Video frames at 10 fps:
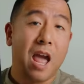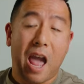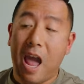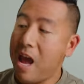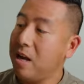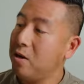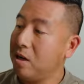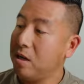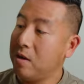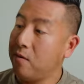And you
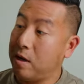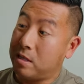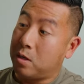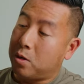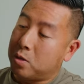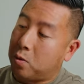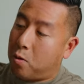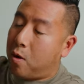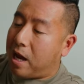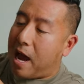can, it's also
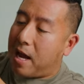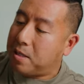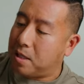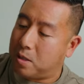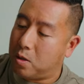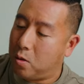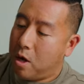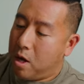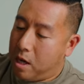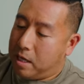quick access. So
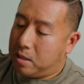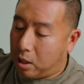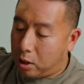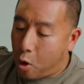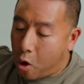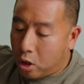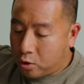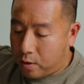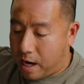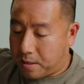it's a large
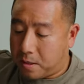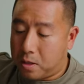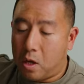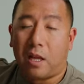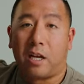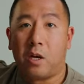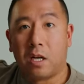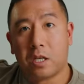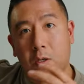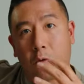quick access. It's not like you
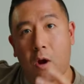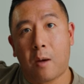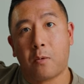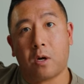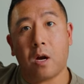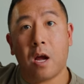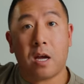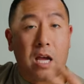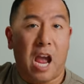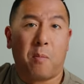can just grab your
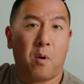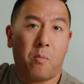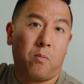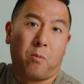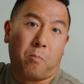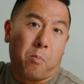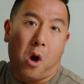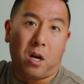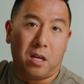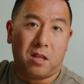camera
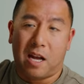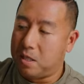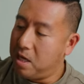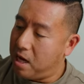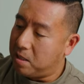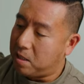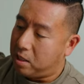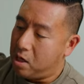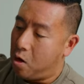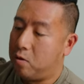body and that's it. It's like,
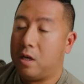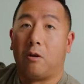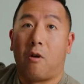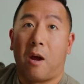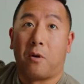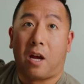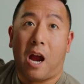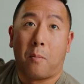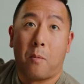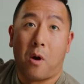no, you can grab your
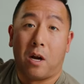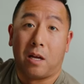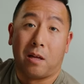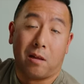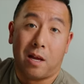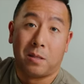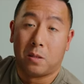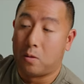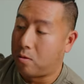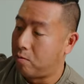camera body and
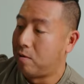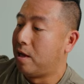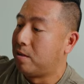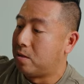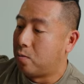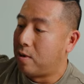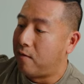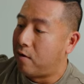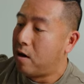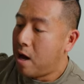lenses or three lenses or
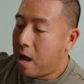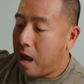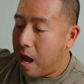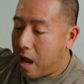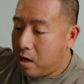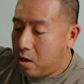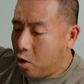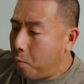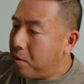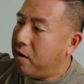whatever. And you can
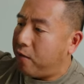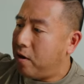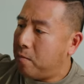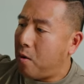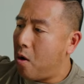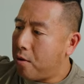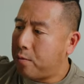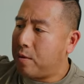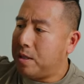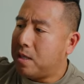open it from all
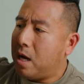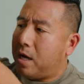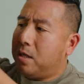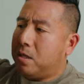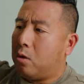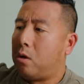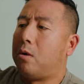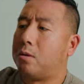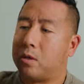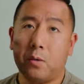three sides or
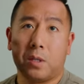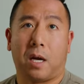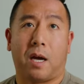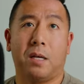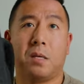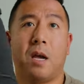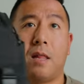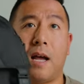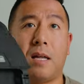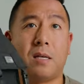all two sides,
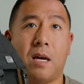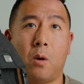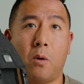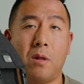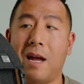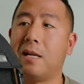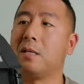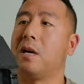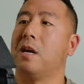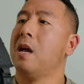that side or that
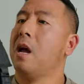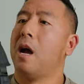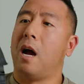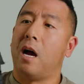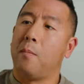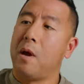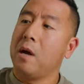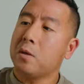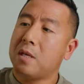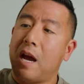side. It
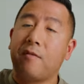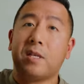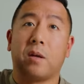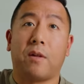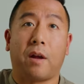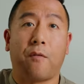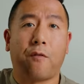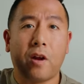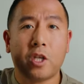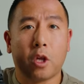also has this like
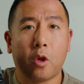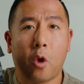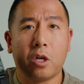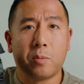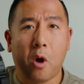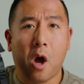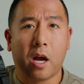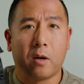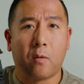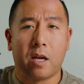front large
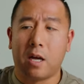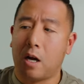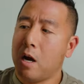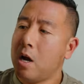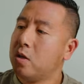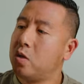pocket right here. So